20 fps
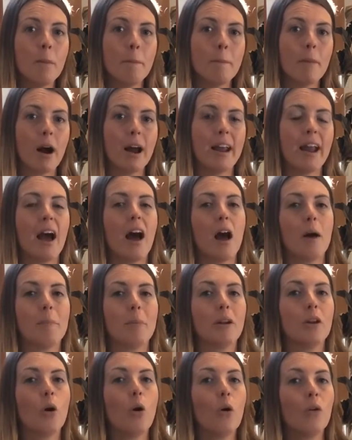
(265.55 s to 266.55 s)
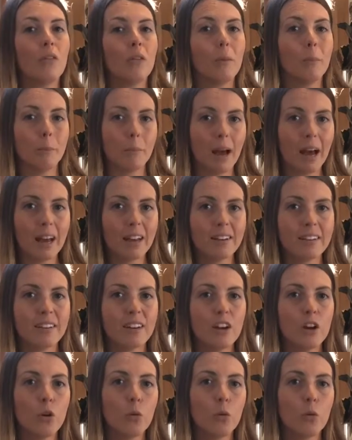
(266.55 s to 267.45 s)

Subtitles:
might happen on the mat.